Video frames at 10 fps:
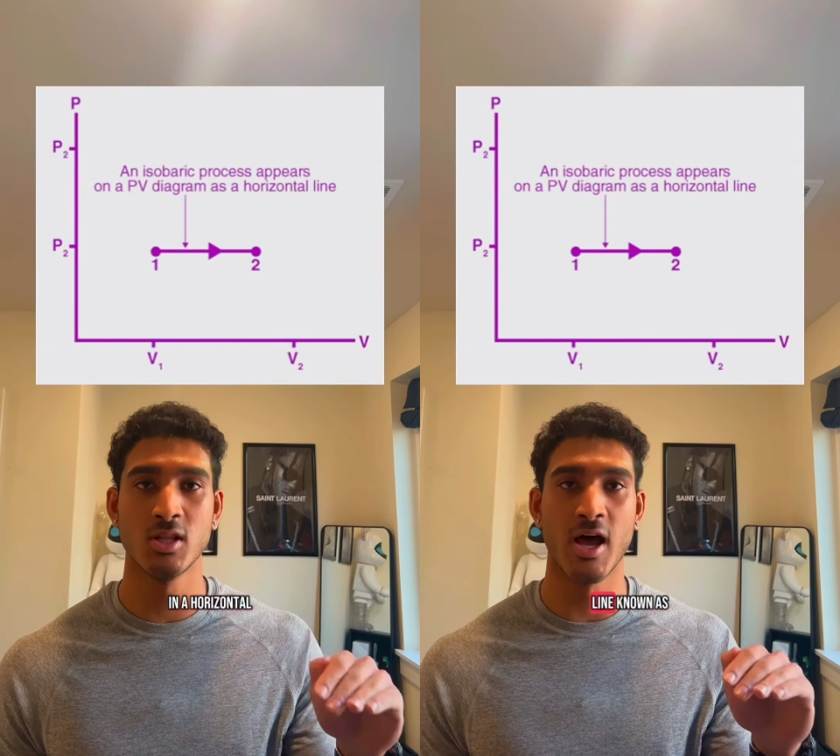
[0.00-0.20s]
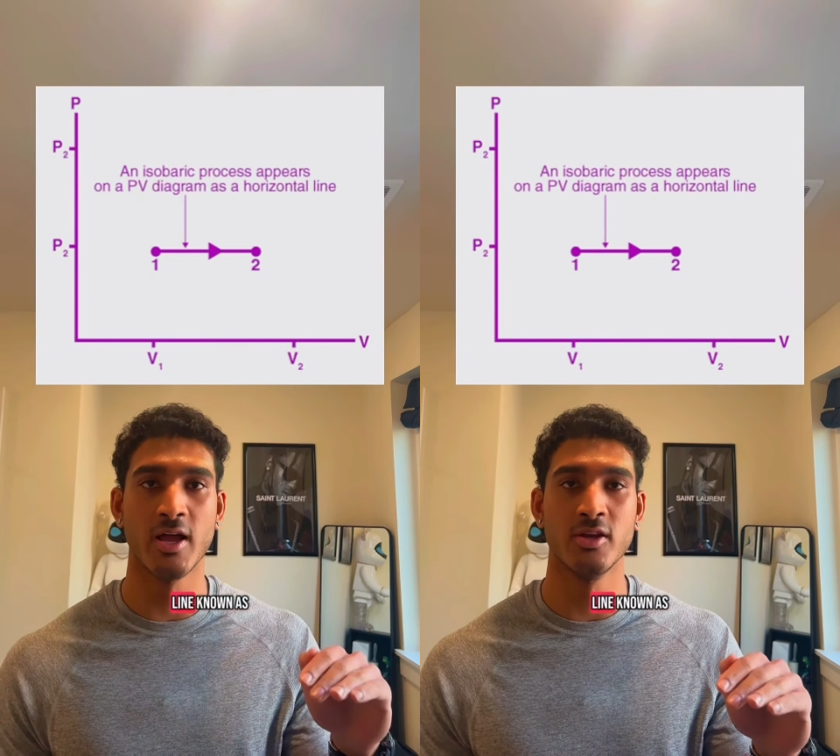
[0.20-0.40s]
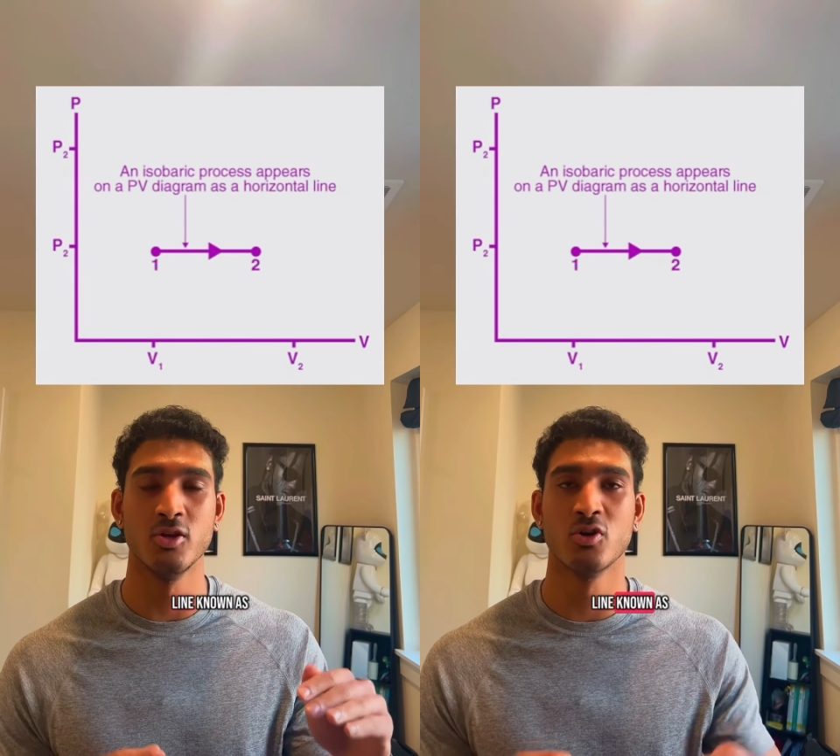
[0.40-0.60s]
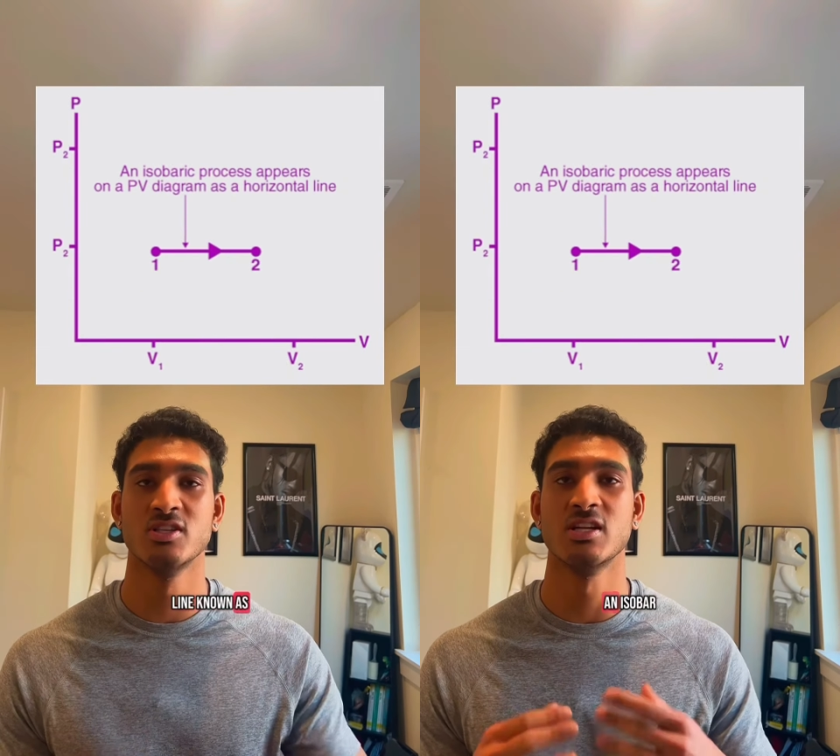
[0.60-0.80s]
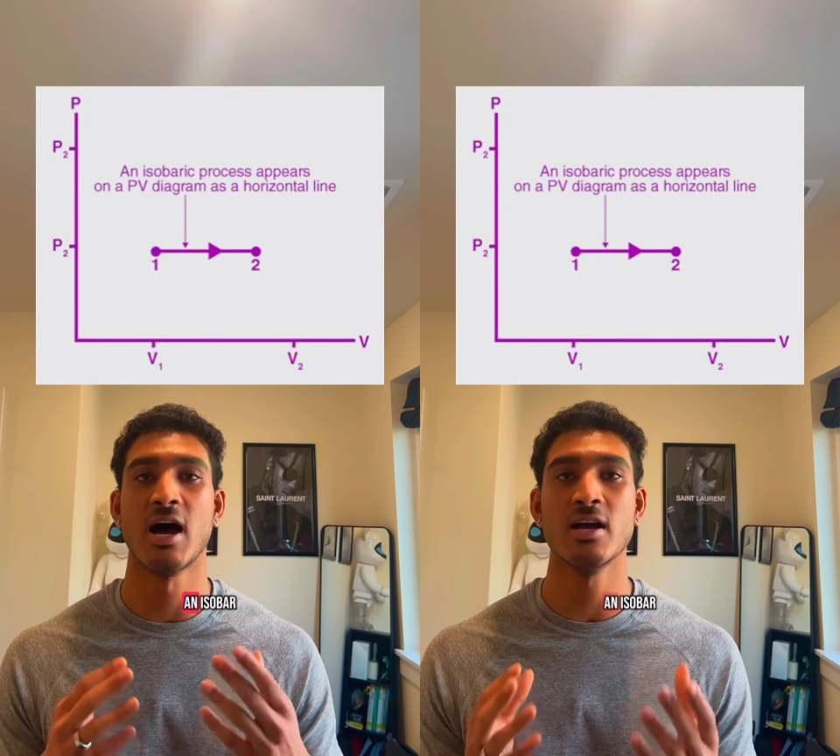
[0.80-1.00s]
line known as
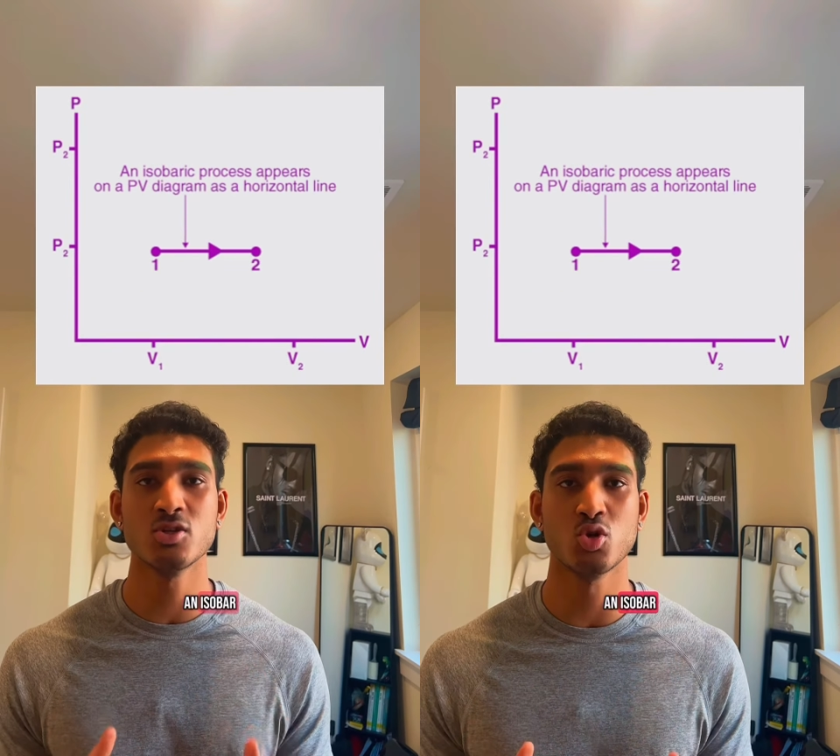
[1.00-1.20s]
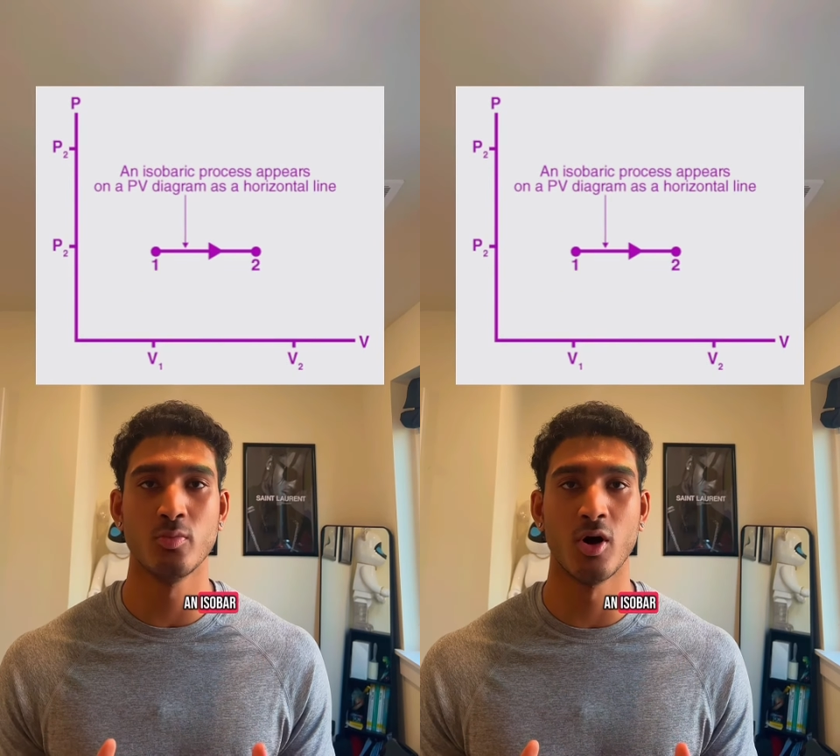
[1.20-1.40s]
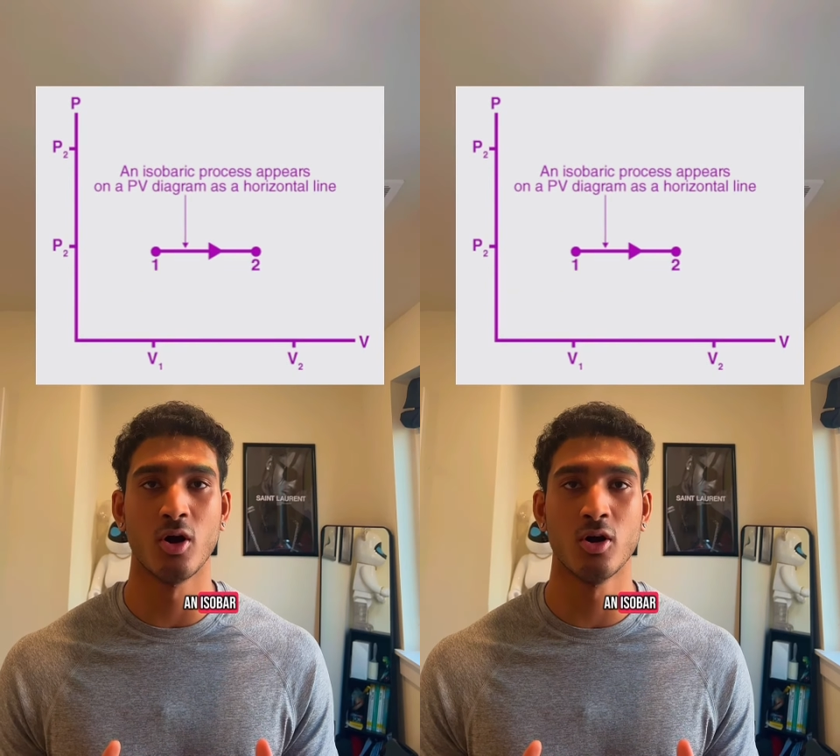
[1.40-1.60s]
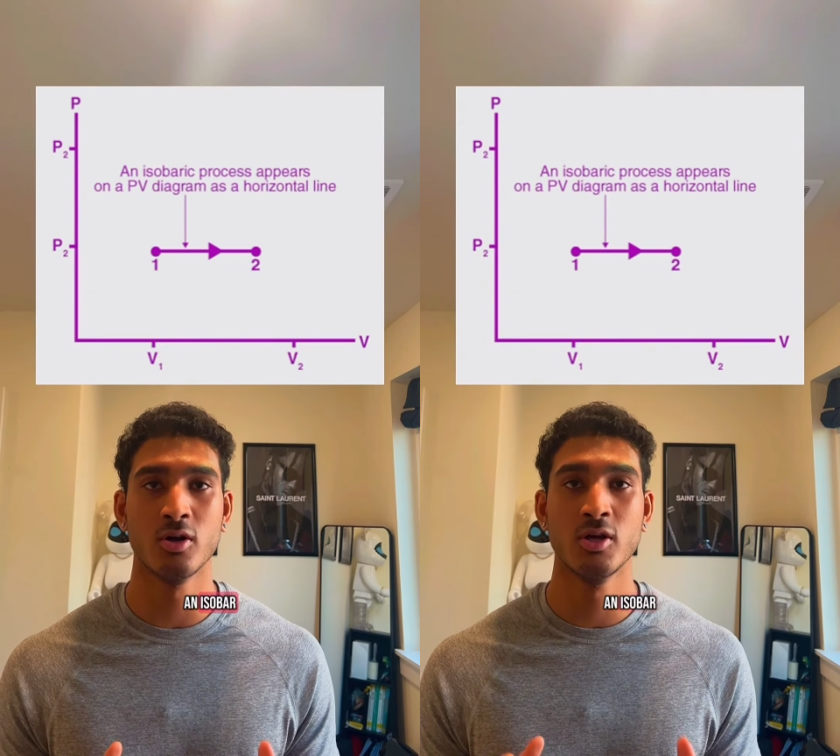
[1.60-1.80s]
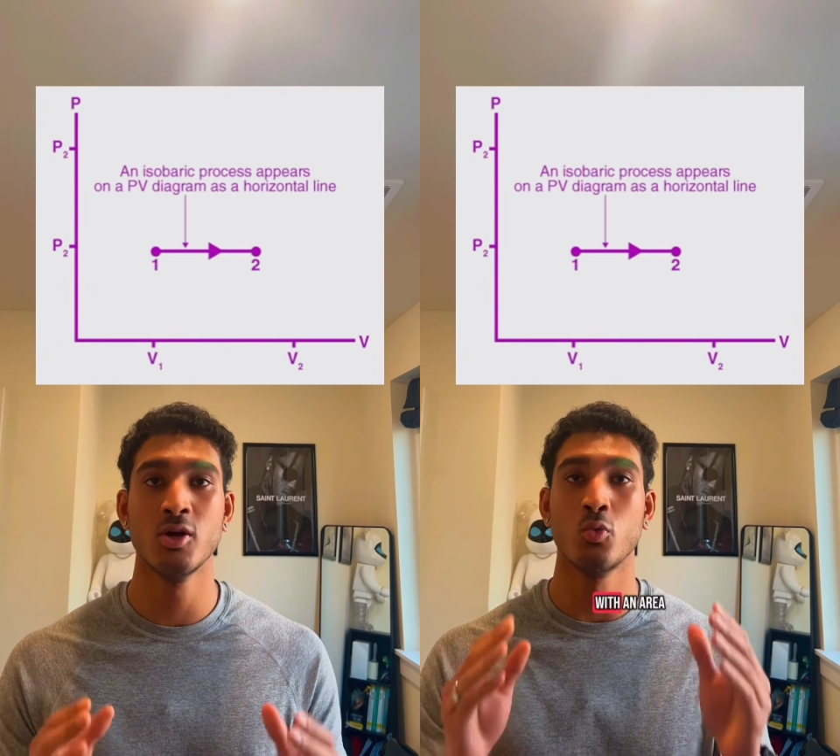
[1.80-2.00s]
an isobar,
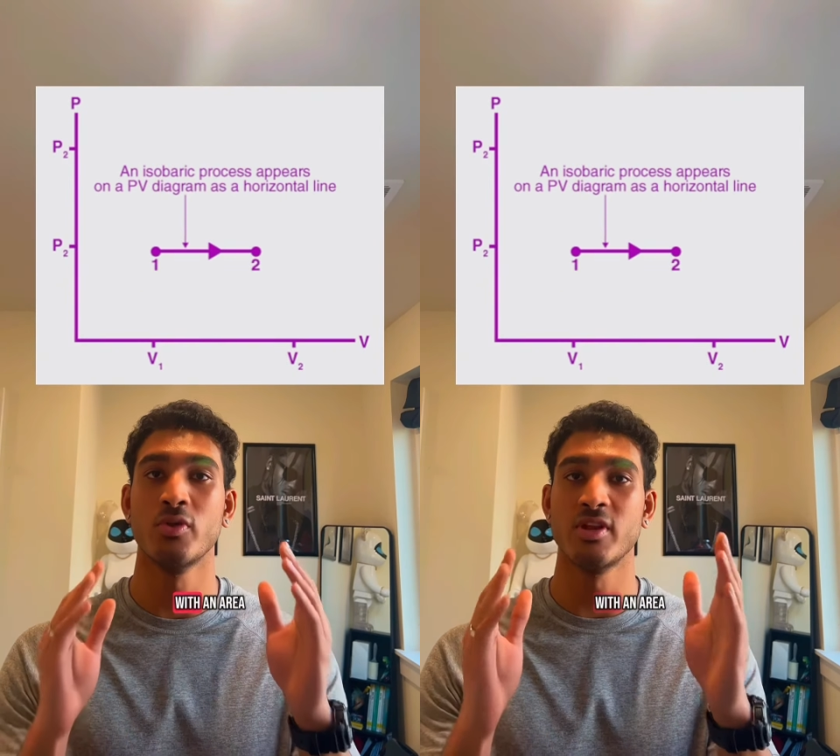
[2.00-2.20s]
with